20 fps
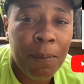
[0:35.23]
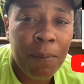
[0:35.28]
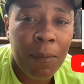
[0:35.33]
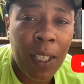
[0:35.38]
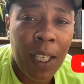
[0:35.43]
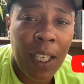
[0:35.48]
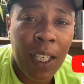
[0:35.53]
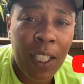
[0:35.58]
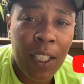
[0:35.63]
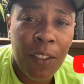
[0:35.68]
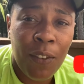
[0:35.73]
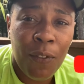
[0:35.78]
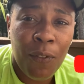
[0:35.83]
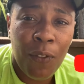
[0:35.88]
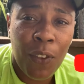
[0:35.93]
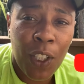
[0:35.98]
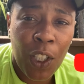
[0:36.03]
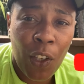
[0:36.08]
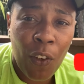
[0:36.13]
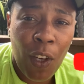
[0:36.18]
and
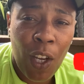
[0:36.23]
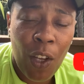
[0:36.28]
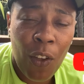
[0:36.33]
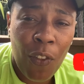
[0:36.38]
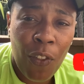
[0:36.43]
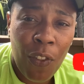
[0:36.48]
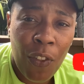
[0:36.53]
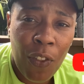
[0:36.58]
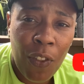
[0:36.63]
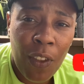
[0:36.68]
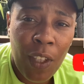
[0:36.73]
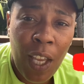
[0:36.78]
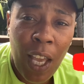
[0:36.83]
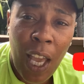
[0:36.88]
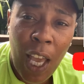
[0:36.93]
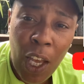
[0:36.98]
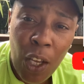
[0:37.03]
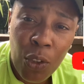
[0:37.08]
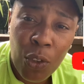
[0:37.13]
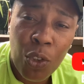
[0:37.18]
figure out
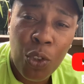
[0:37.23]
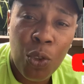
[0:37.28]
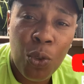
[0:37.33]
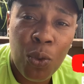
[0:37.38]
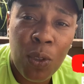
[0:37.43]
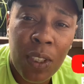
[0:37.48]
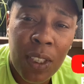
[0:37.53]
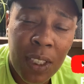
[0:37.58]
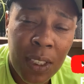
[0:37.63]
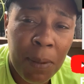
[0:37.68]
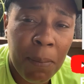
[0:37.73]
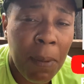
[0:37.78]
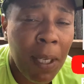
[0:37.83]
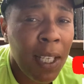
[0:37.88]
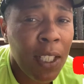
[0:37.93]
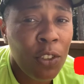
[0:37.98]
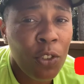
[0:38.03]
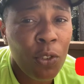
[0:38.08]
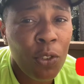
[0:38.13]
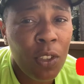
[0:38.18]
how to
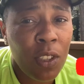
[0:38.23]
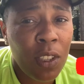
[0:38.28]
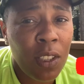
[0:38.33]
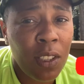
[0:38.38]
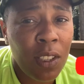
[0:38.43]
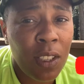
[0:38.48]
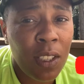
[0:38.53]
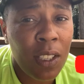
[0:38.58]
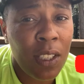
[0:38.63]
dismantle the